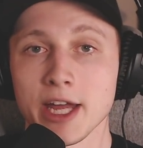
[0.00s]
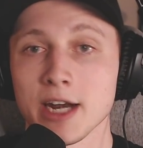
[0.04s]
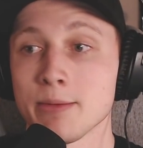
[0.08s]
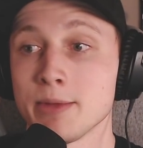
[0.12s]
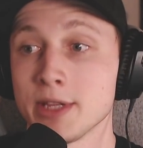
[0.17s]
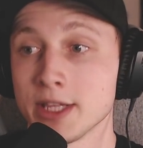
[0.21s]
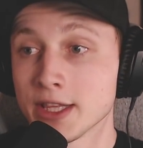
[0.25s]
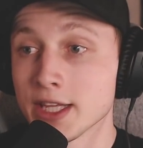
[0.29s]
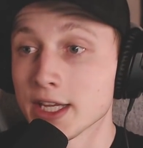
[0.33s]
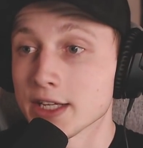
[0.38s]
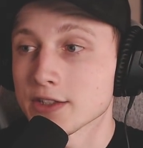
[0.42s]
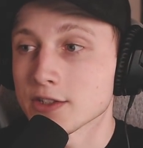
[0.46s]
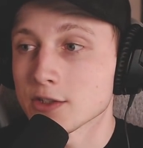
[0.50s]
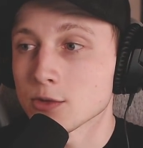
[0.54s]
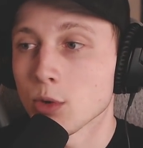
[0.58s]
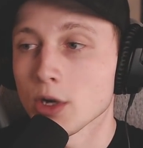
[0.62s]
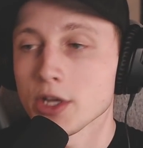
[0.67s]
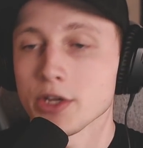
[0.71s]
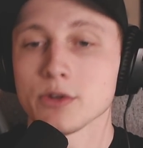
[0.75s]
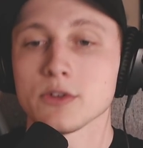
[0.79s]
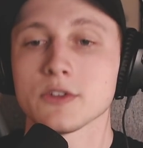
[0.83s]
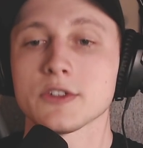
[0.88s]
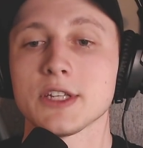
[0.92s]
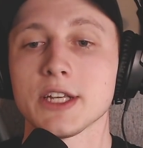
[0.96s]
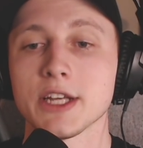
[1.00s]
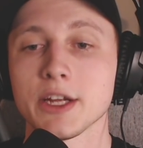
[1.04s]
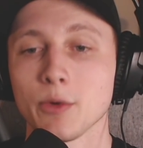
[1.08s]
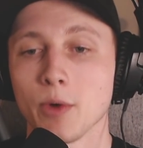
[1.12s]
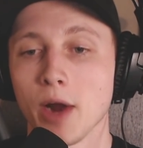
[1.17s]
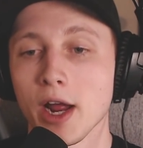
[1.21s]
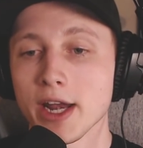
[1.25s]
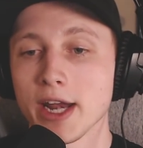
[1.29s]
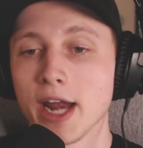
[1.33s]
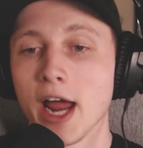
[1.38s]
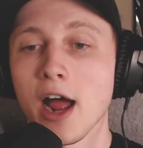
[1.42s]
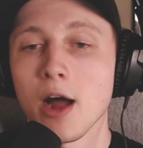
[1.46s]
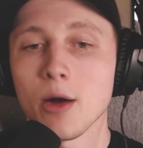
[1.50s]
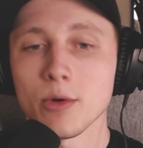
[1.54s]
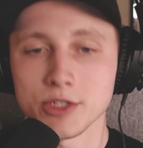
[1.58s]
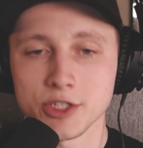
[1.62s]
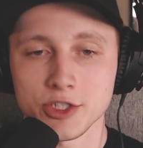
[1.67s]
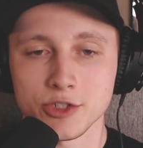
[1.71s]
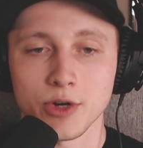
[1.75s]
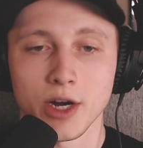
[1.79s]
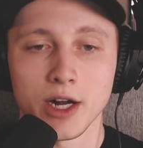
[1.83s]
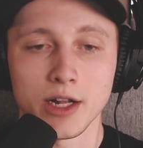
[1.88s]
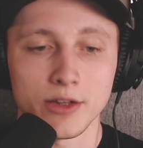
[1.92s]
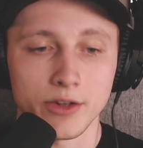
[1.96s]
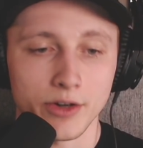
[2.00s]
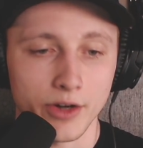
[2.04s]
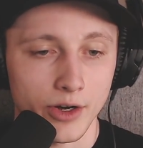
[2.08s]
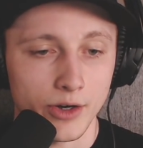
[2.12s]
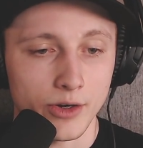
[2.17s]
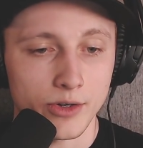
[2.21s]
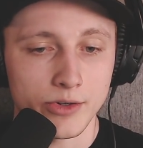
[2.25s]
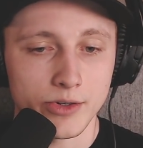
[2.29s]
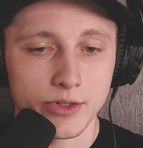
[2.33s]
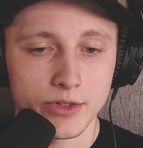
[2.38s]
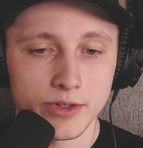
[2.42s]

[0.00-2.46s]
I mean, what you're seeing right now is trial and error.